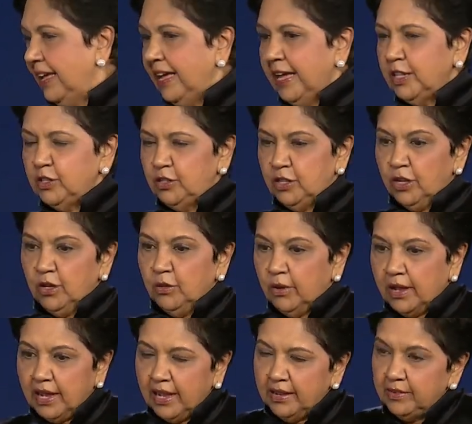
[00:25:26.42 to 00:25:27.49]
And so
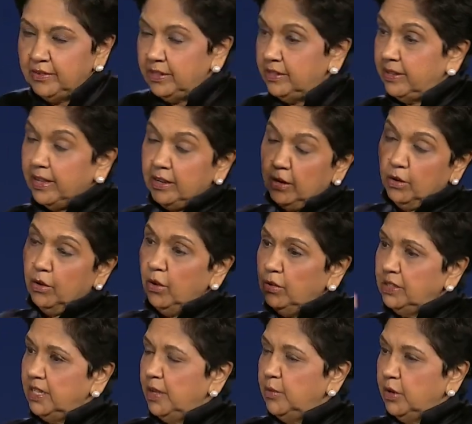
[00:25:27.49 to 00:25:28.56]
I decided a long
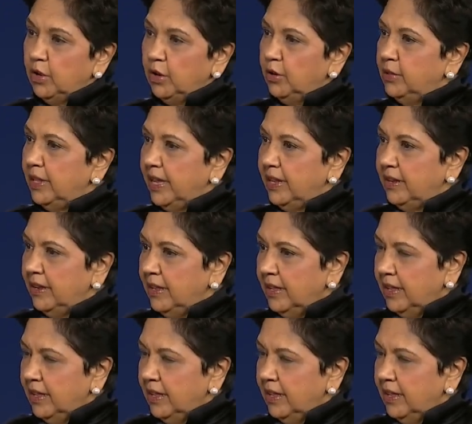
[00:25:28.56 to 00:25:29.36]
time ago that